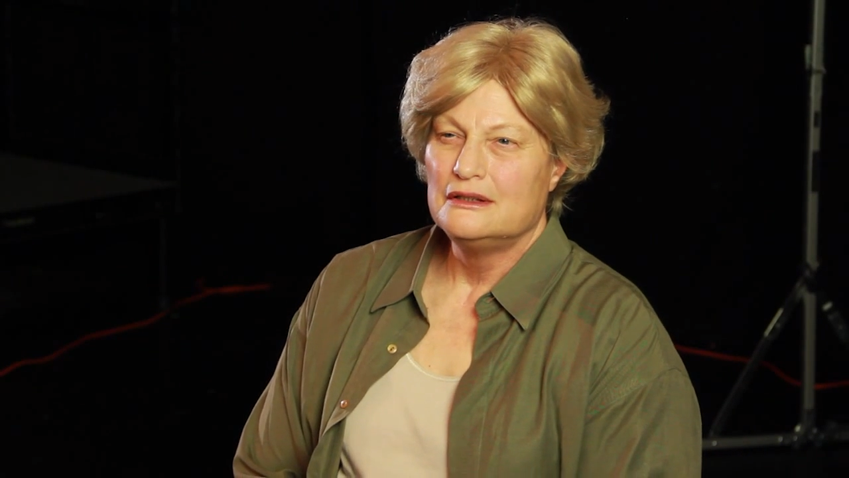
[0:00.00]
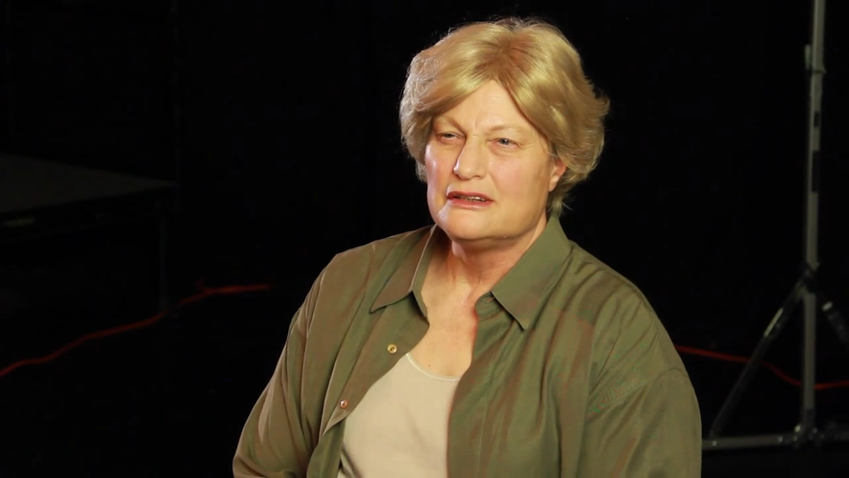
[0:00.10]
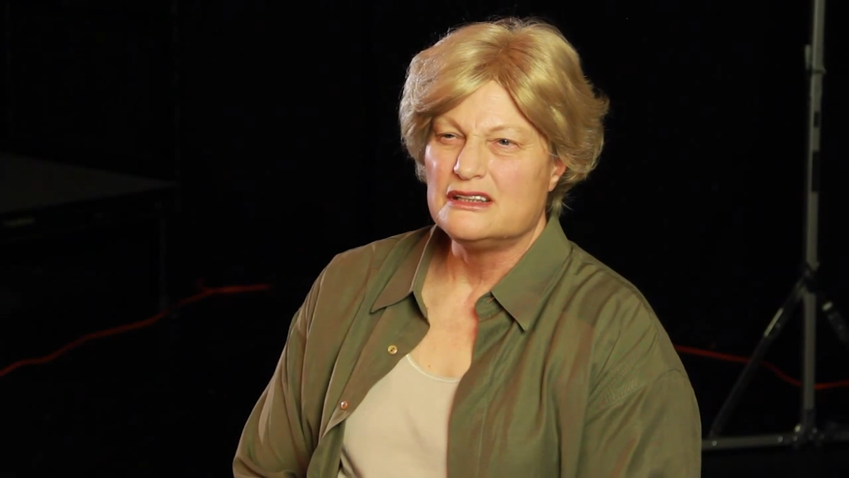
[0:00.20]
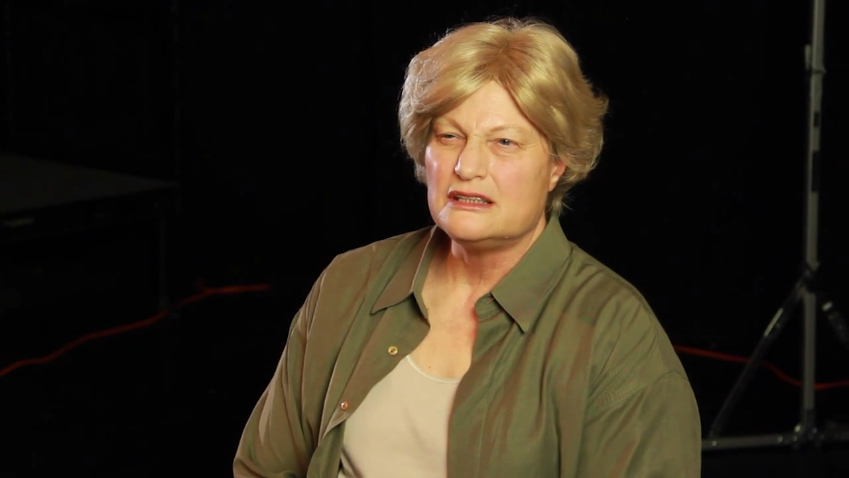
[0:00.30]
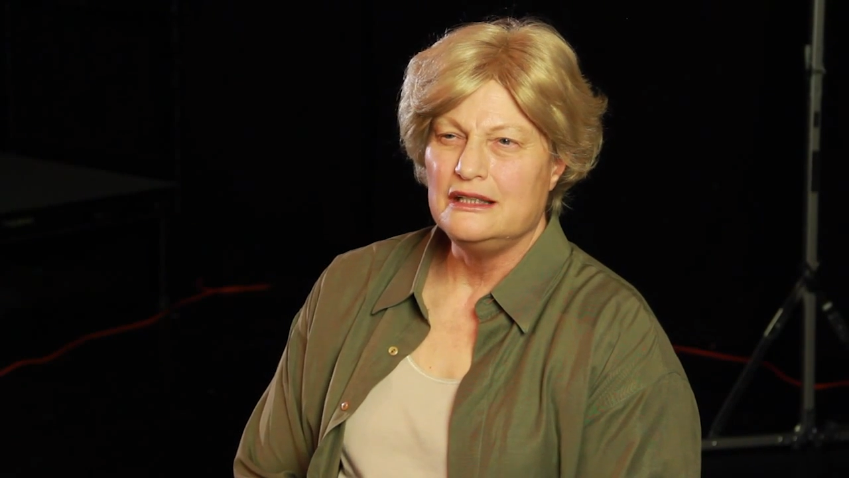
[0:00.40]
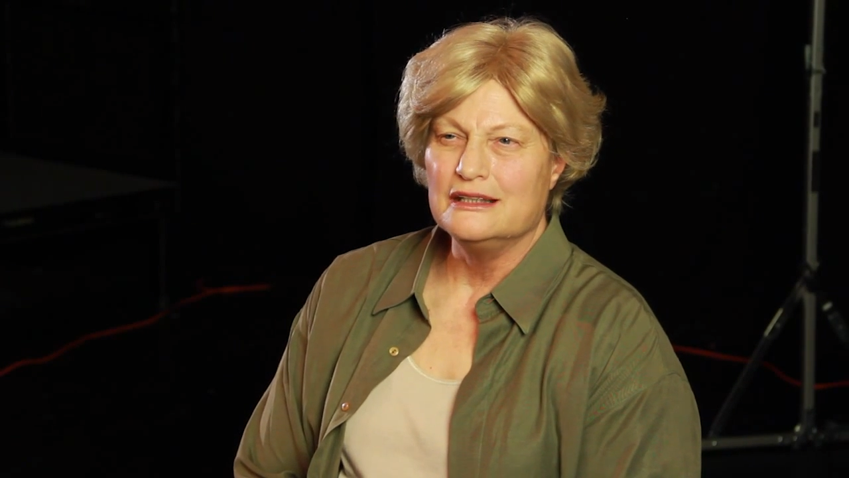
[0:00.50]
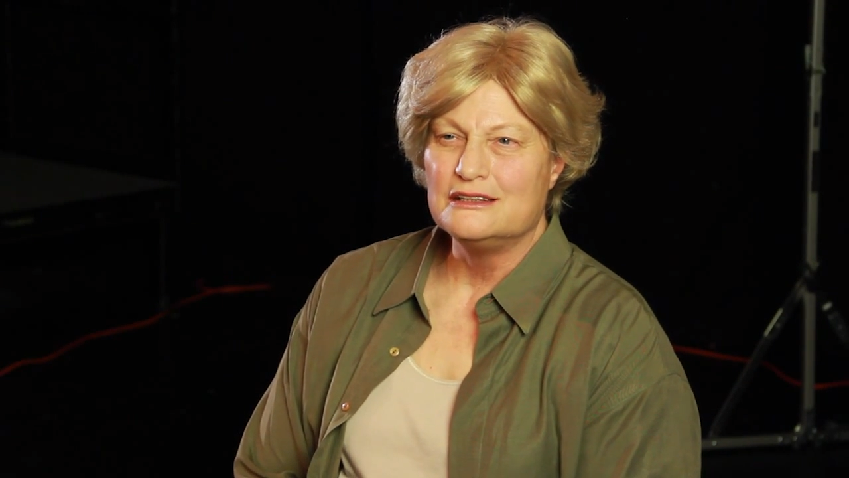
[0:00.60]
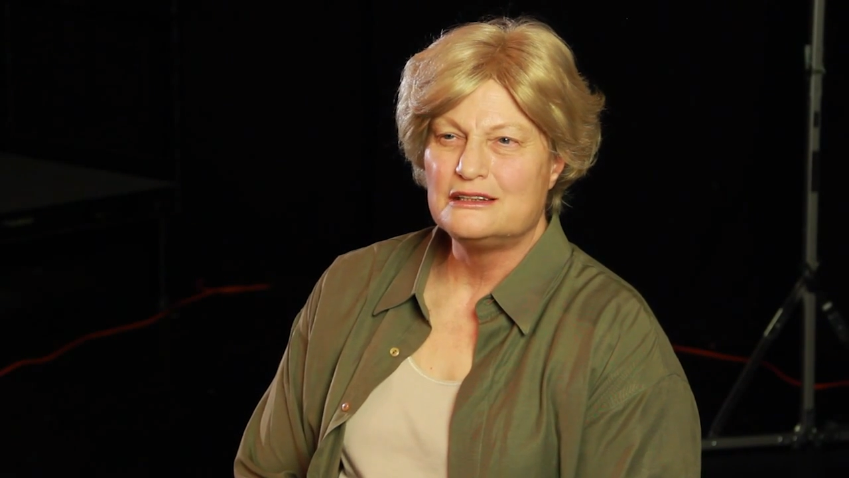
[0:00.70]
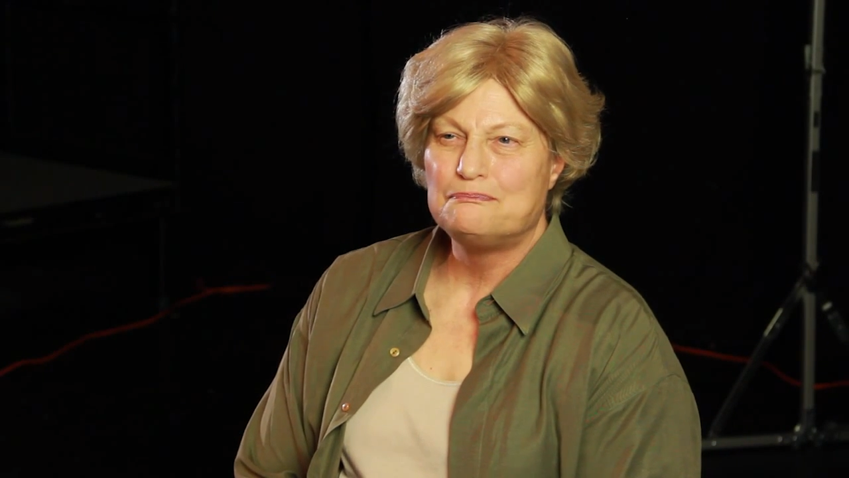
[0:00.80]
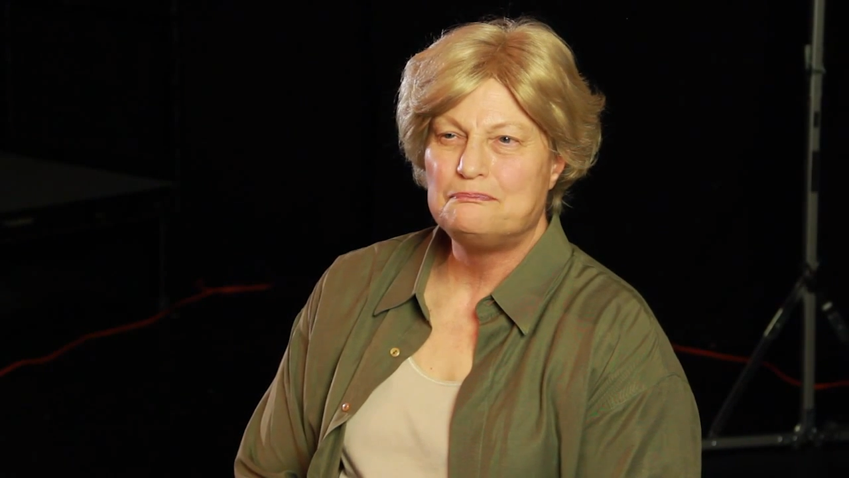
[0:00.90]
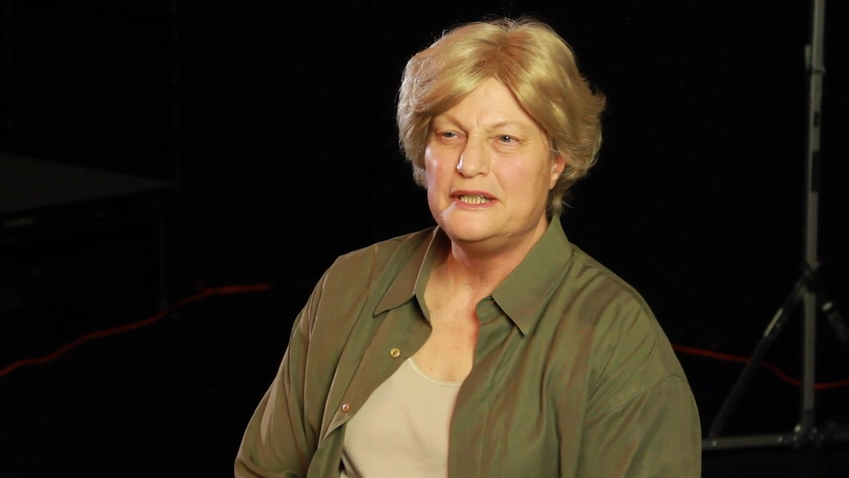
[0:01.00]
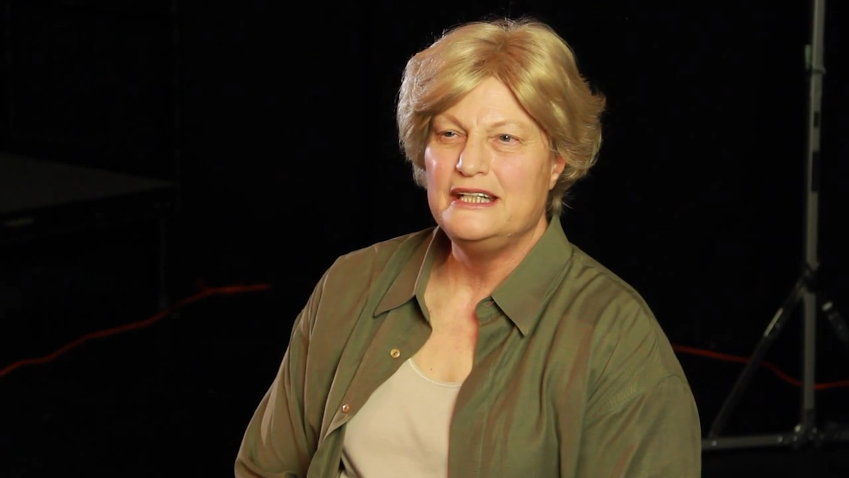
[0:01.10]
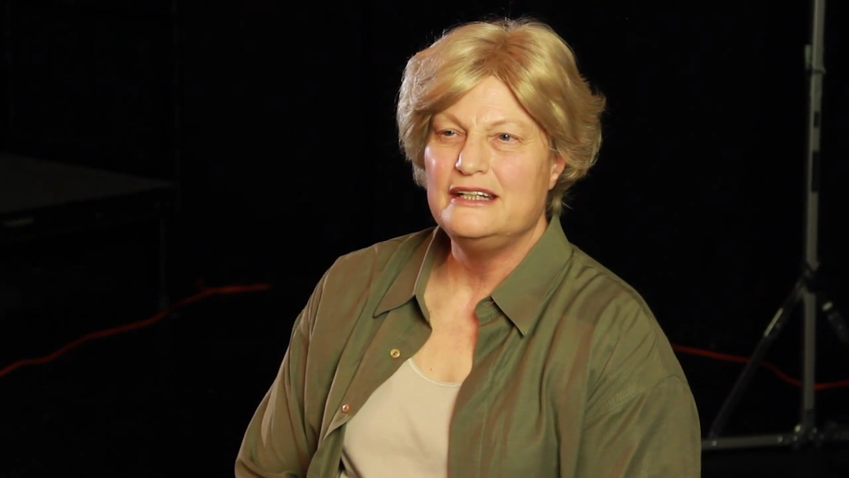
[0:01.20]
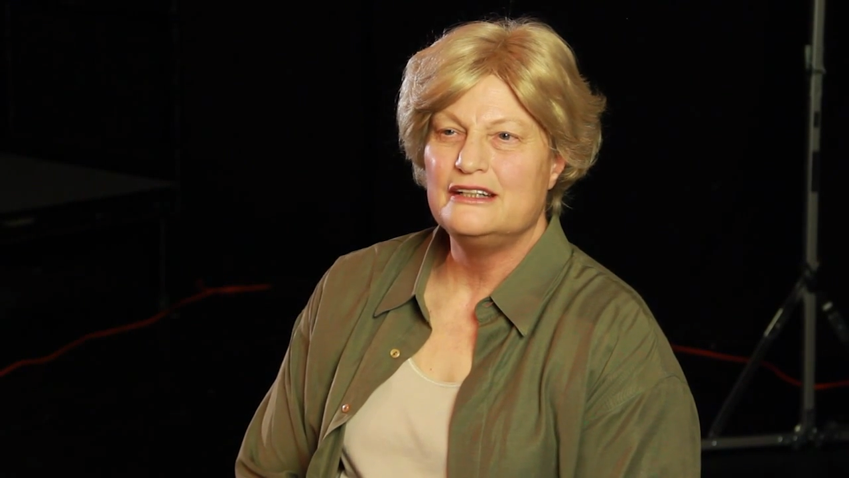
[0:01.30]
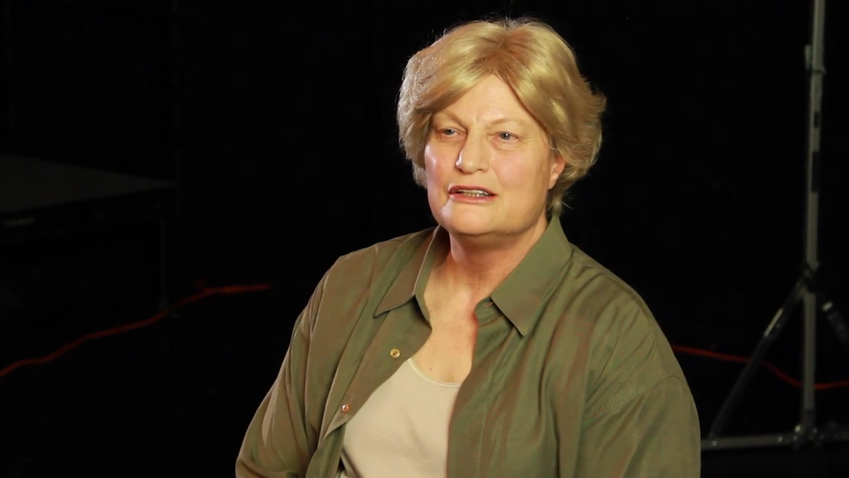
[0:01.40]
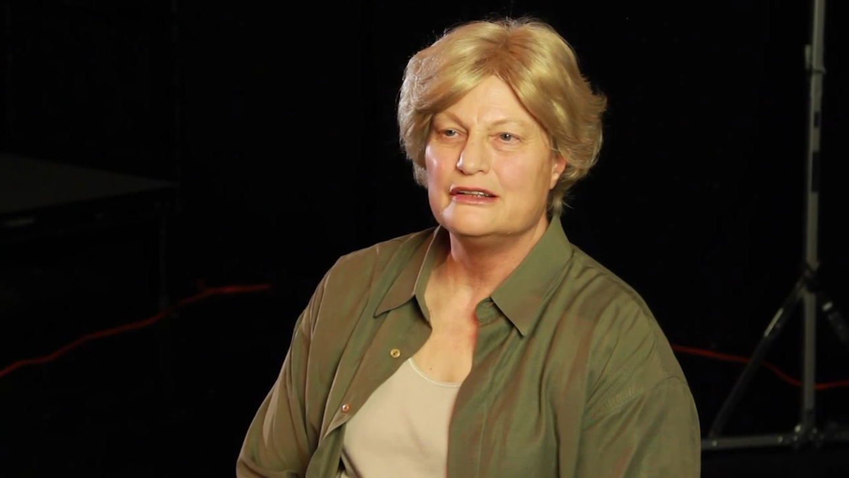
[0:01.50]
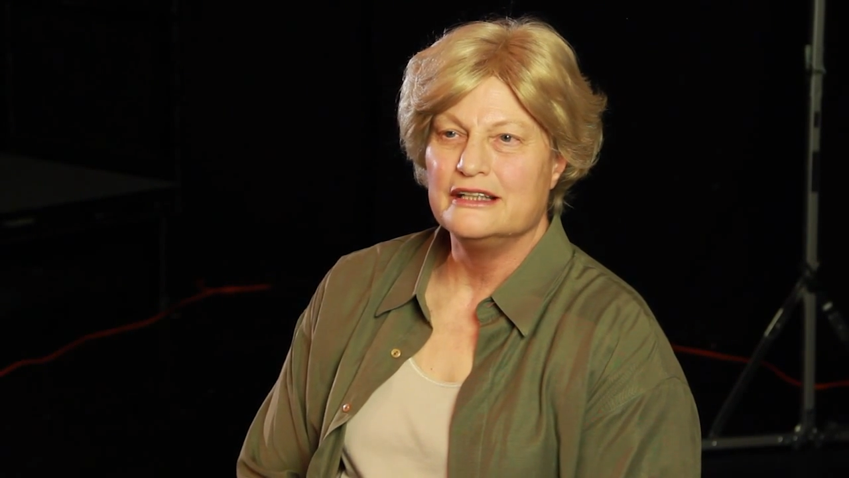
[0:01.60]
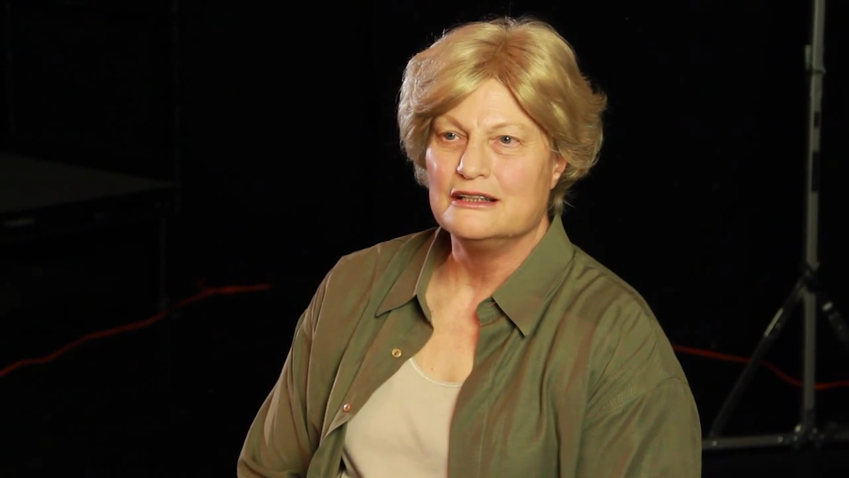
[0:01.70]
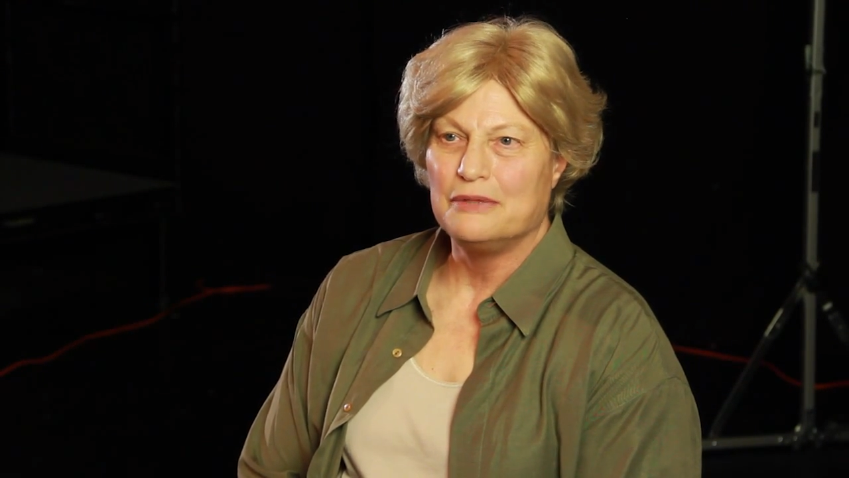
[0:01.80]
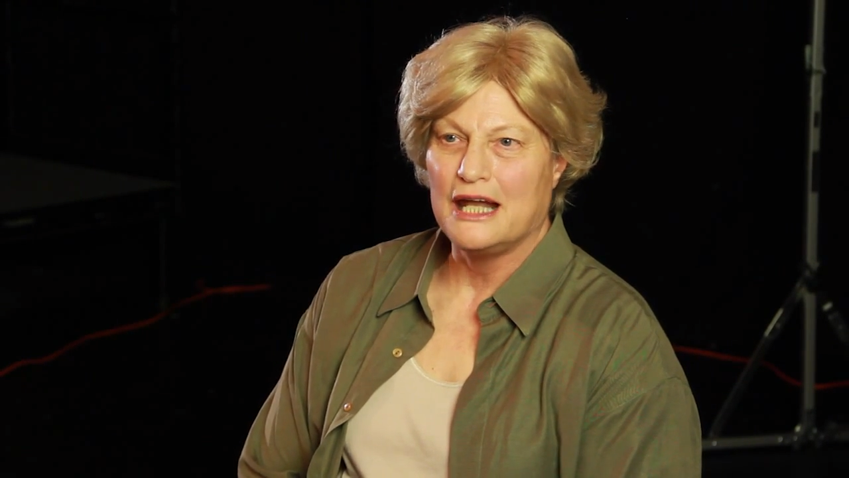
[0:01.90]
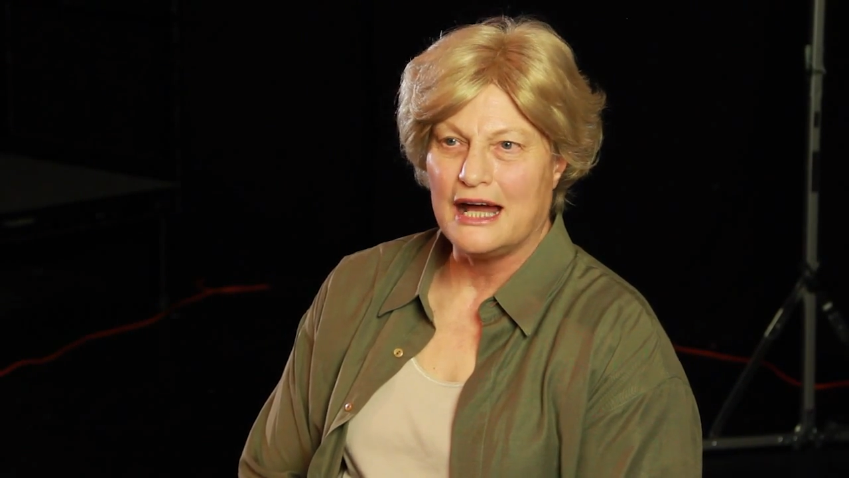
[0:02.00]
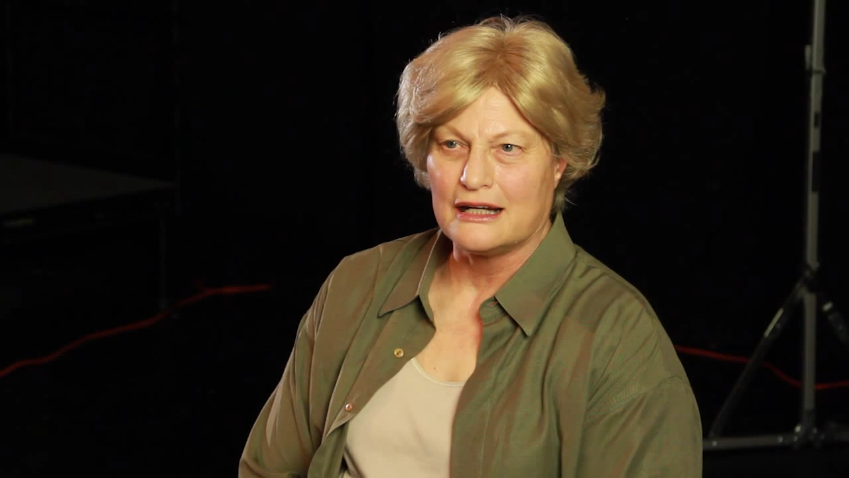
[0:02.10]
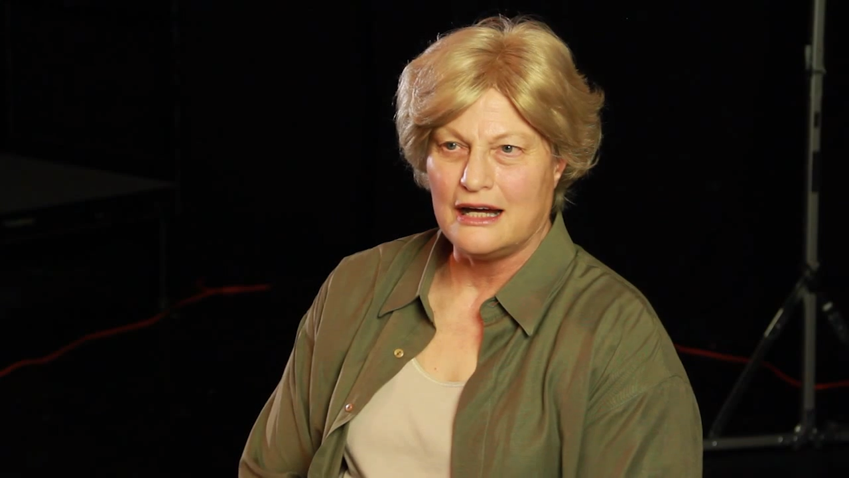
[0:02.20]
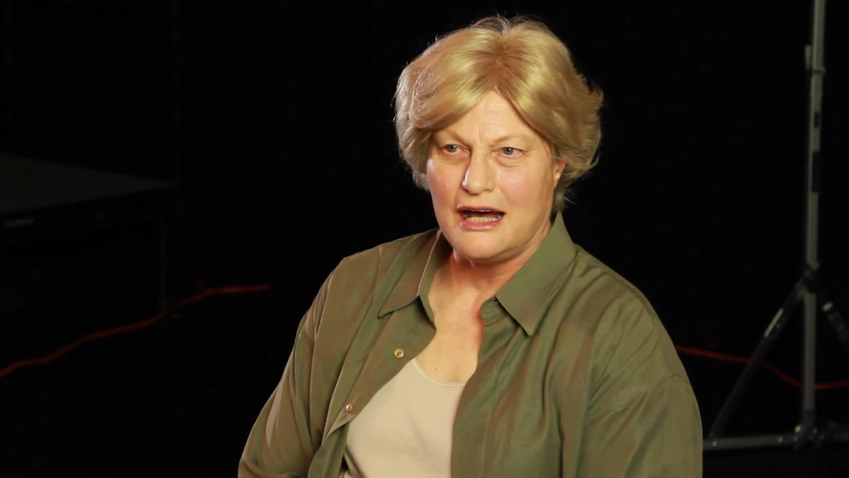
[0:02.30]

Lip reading: to see his peering black